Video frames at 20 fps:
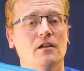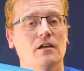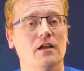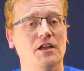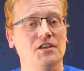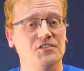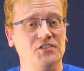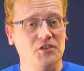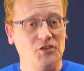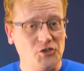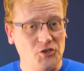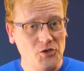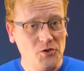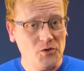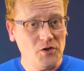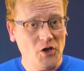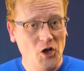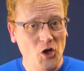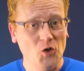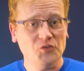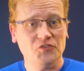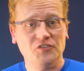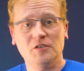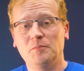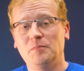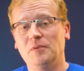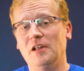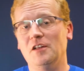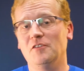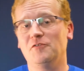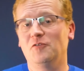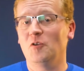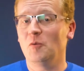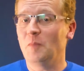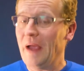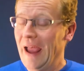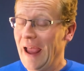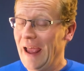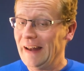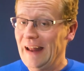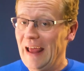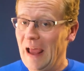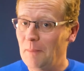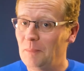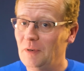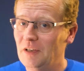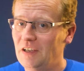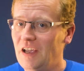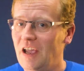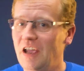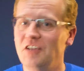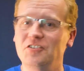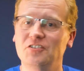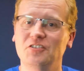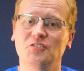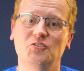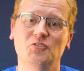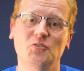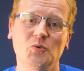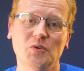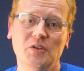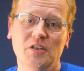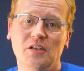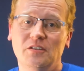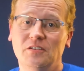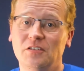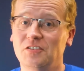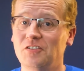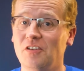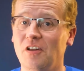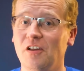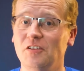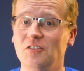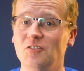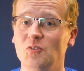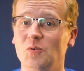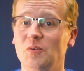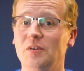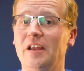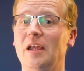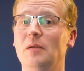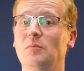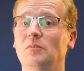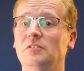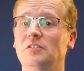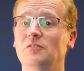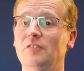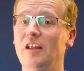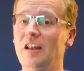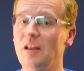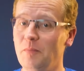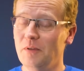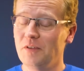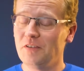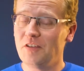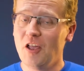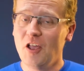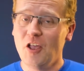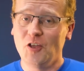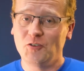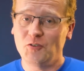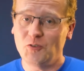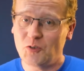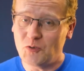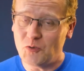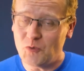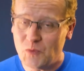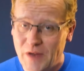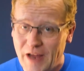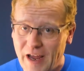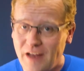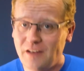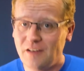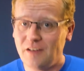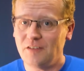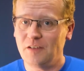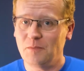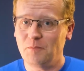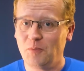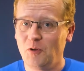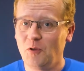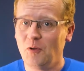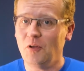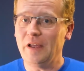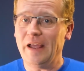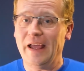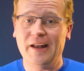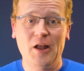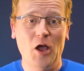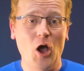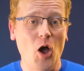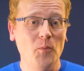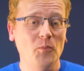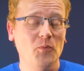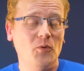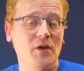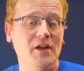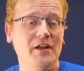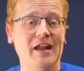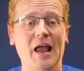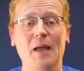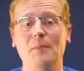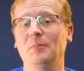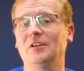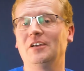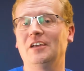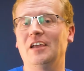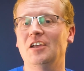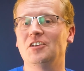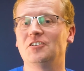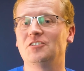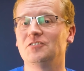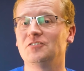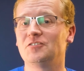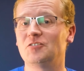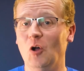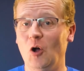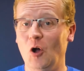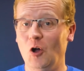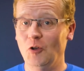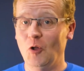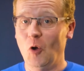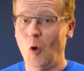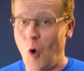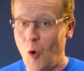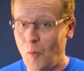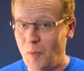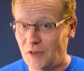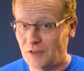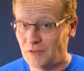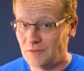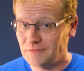A secure hosting platform and application toolkit designed to enable developers to create, deploy, and operate applications on orbit.